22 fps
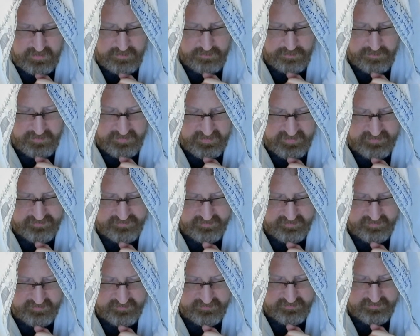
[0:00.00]
Place
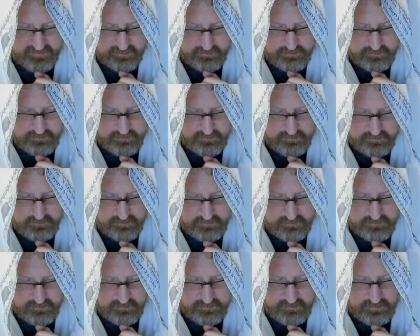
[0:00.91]
us
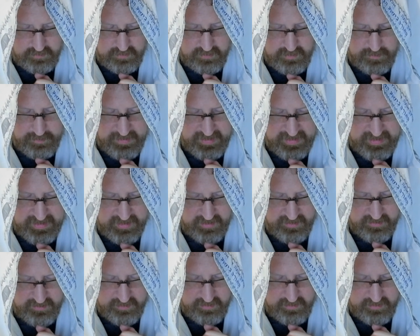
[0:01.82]
on the path